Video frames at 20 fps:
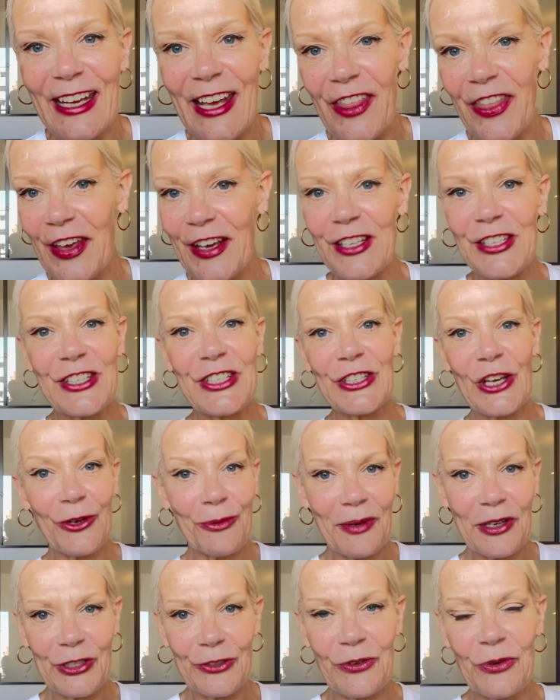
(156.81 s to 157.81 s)
Thanks so
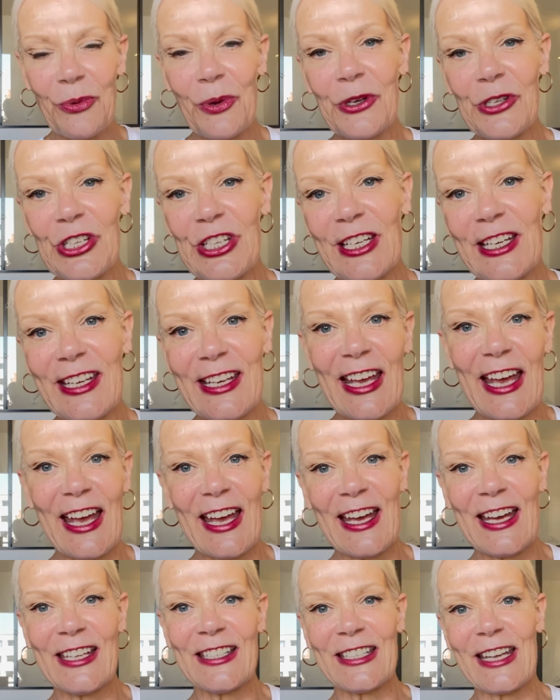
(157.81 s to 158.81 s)
much for watching,
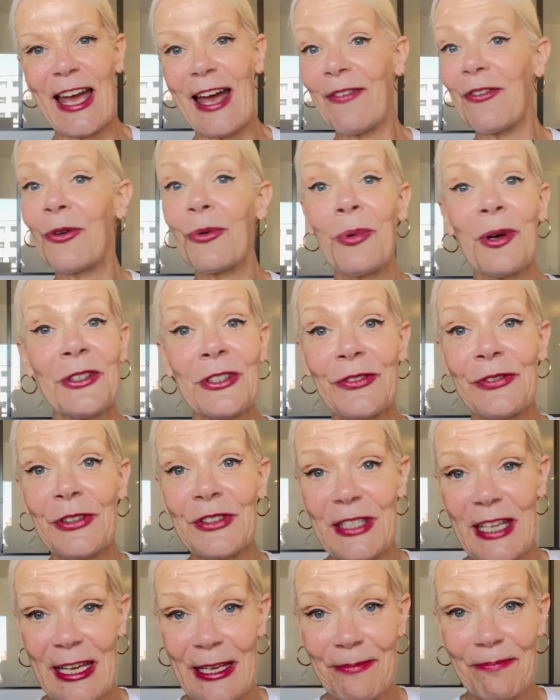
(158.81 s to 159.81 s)
and have a wonderful
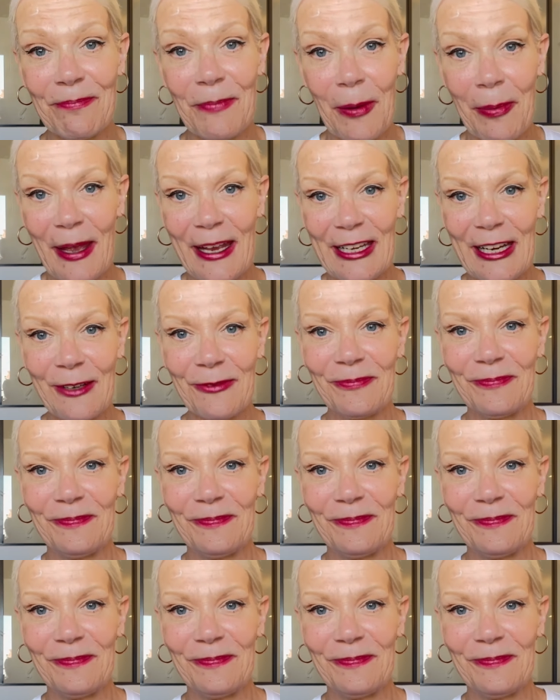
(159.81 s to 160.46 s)
day. Bye-bye now.